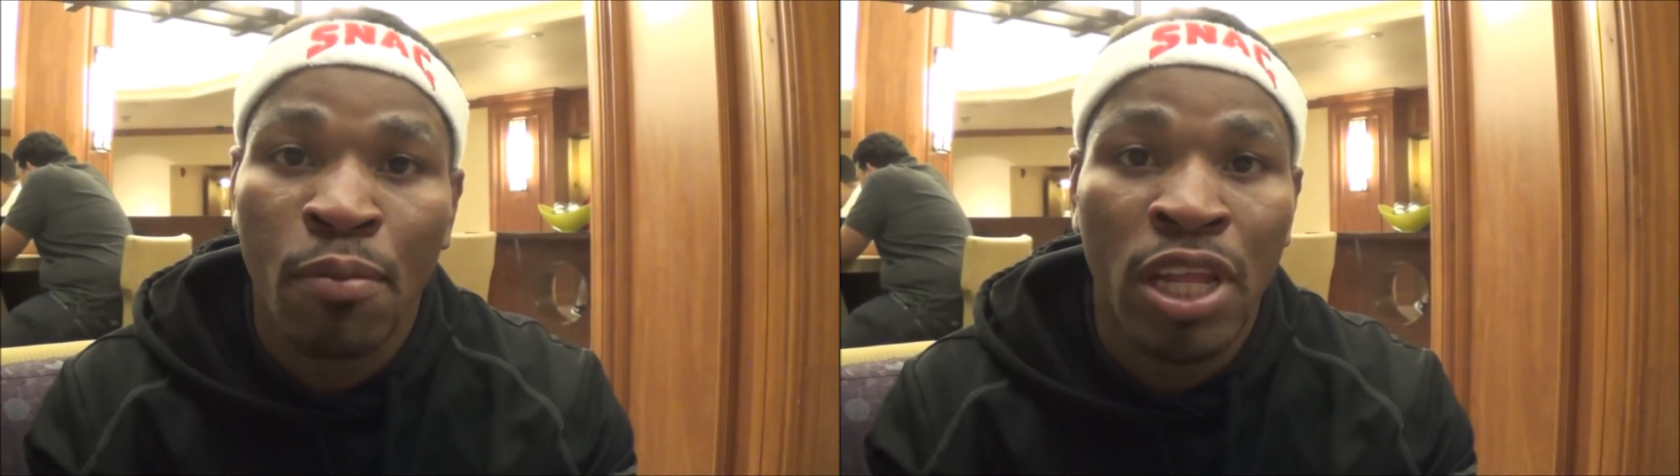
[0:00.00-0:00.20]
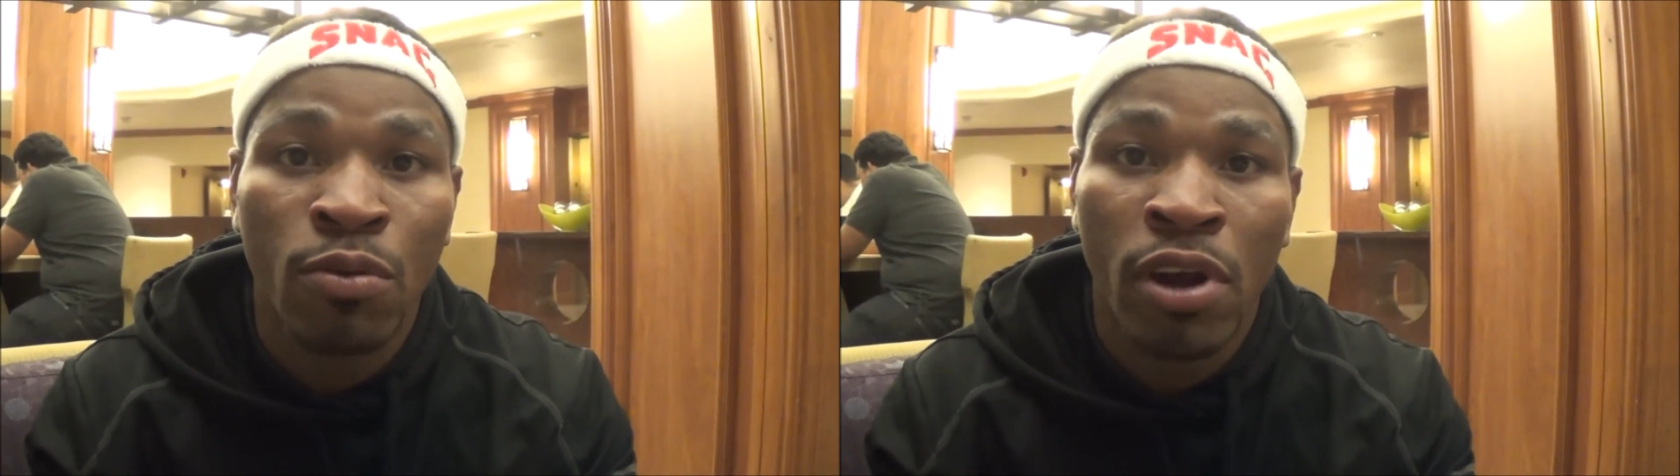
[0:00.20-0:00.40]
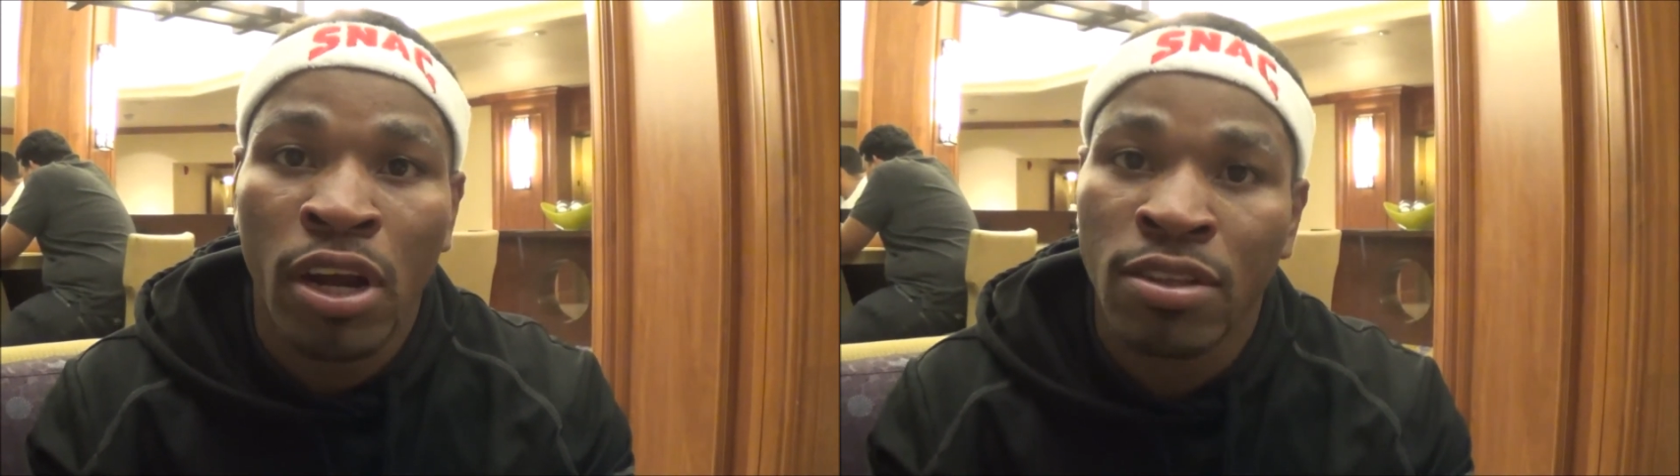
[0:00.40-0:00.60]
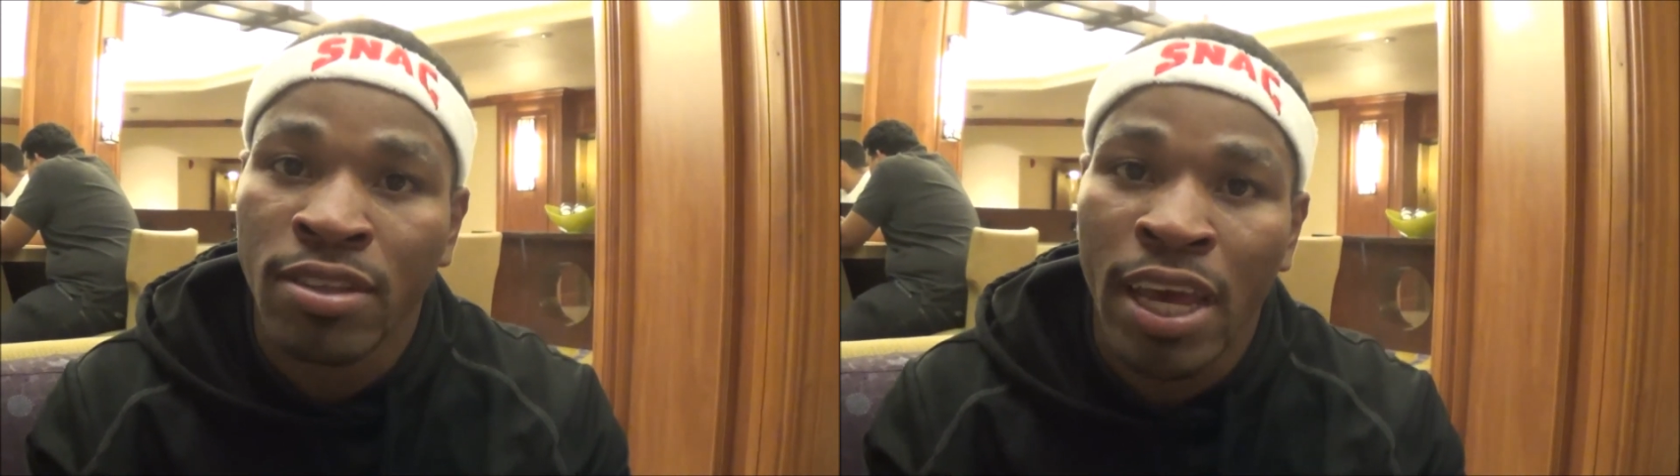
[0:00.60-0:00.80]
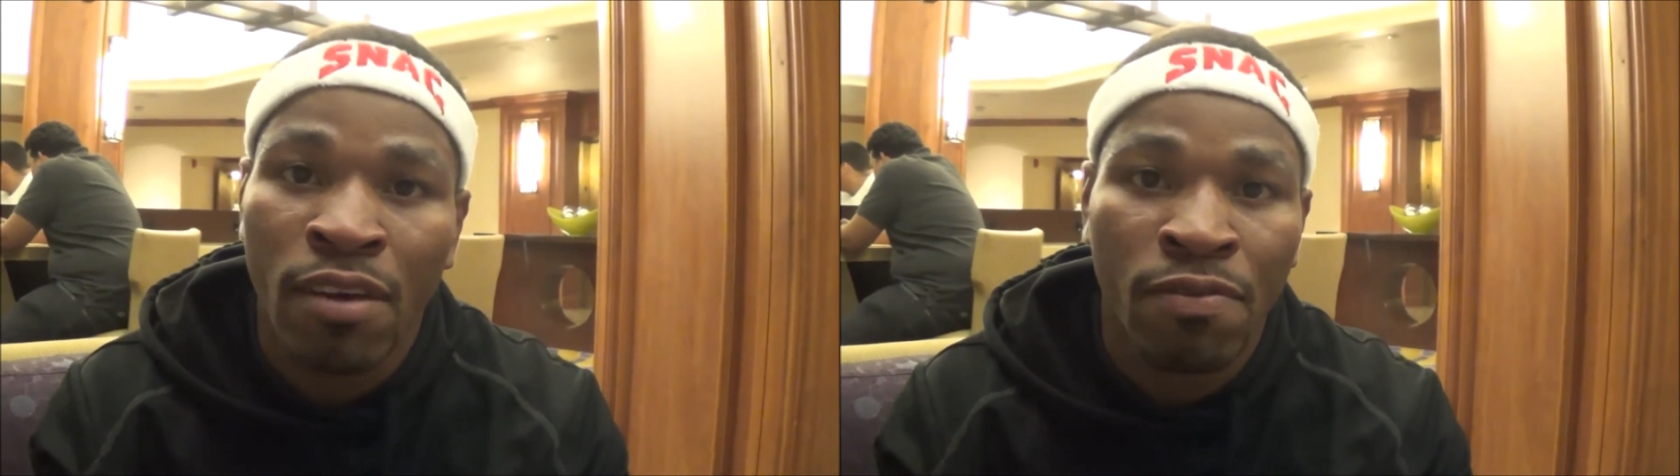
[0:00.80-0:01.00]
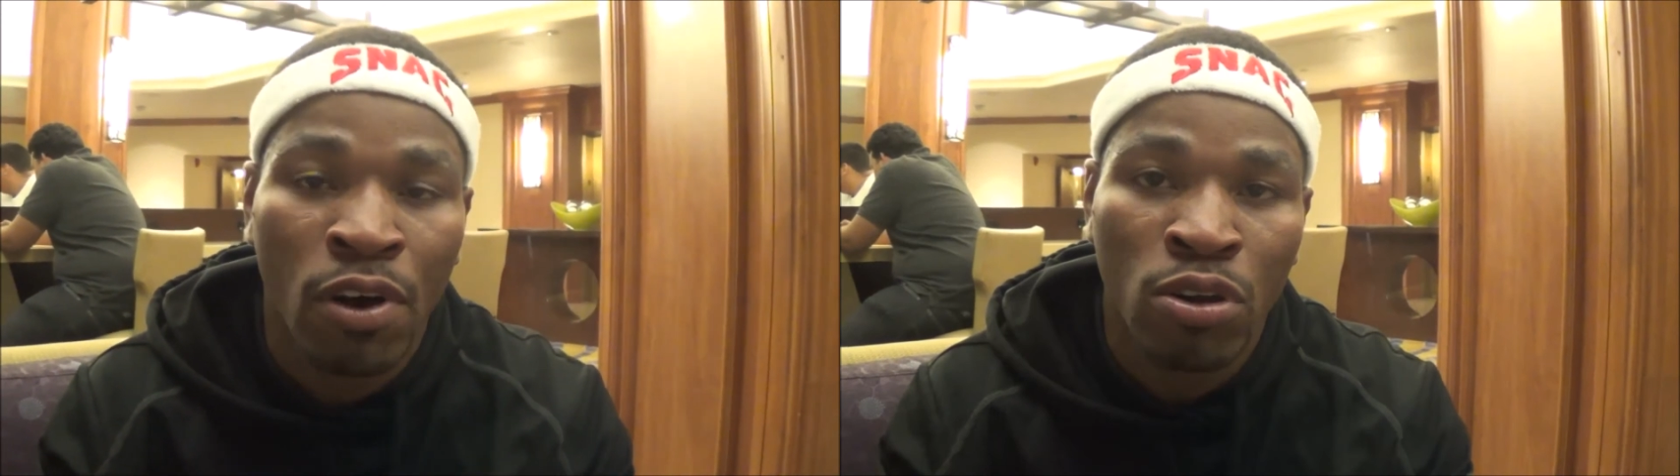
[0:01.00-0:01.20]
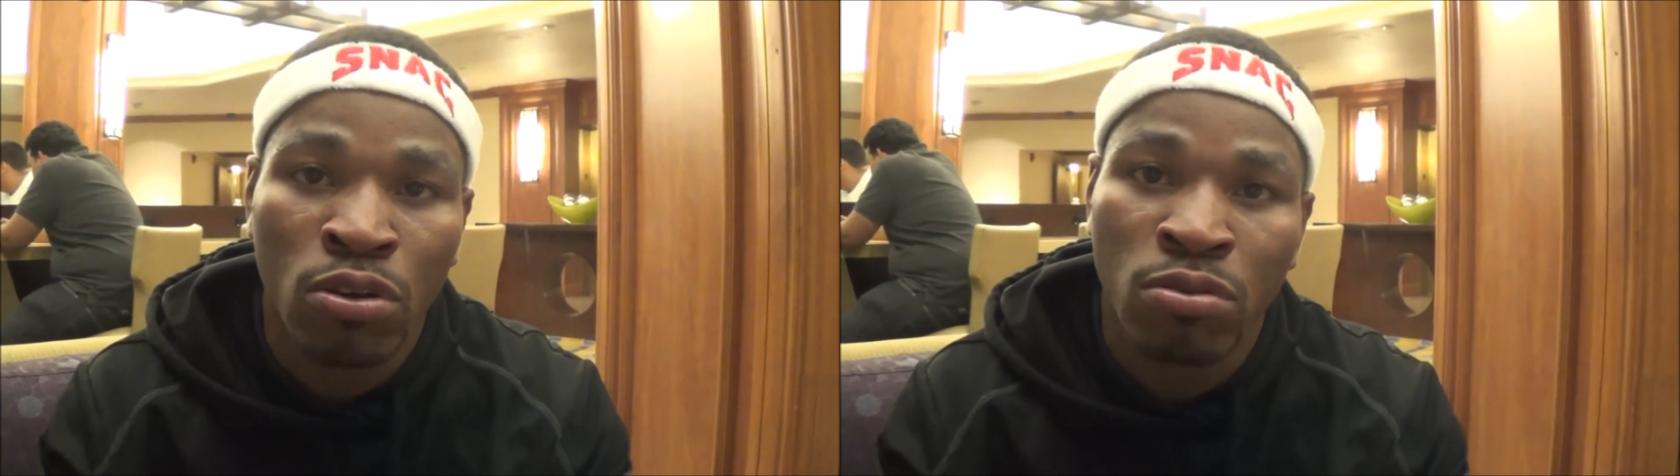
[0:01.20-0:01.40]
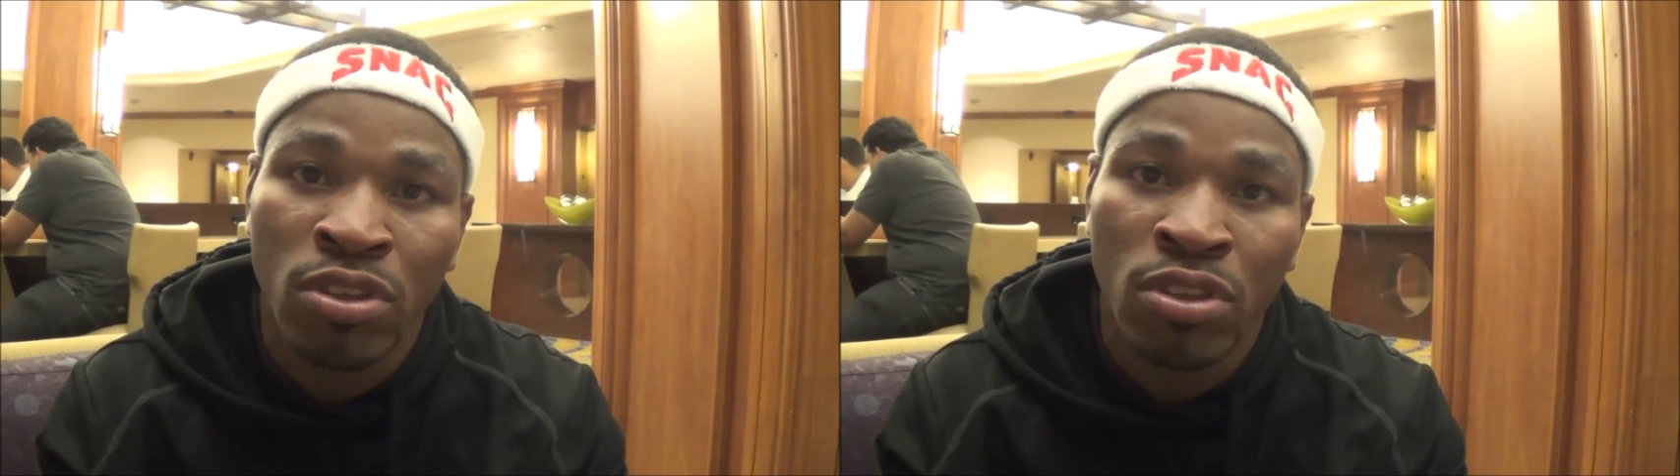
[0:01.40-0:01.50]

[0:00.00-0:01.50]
anywhere. Take a photo.